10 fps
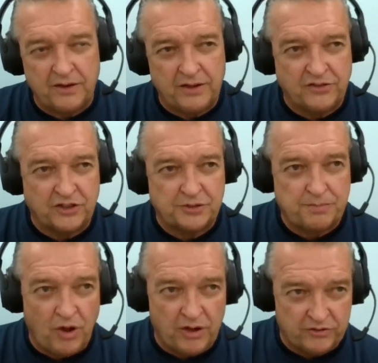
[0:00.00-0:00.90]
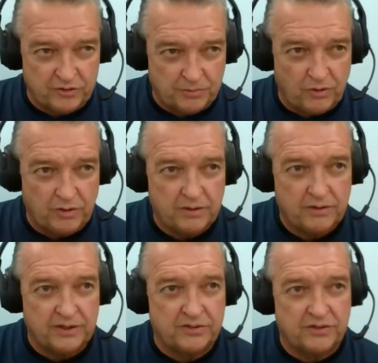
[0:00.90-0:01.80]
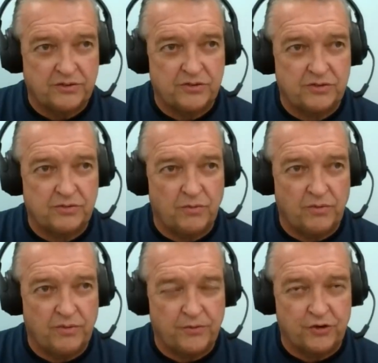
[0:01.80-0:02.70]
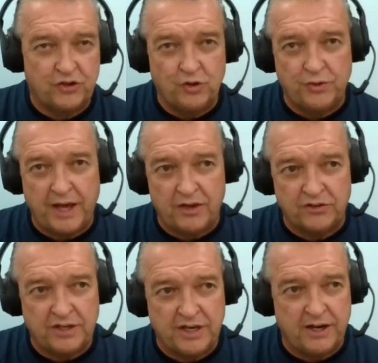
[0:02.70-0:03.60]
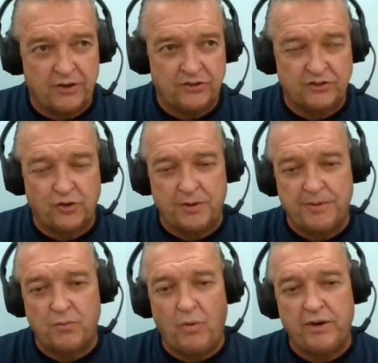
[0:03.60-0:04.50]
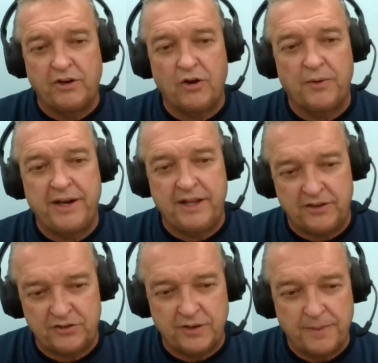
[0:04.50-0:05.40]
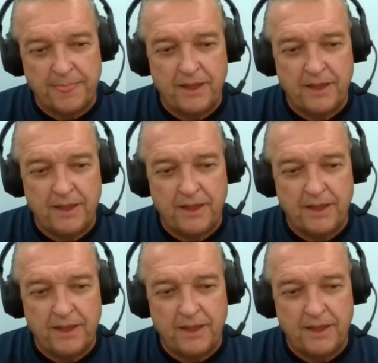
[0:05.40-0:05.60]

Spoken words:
is this plausible? This is, for 2,000 years, there's only been one Quirinius.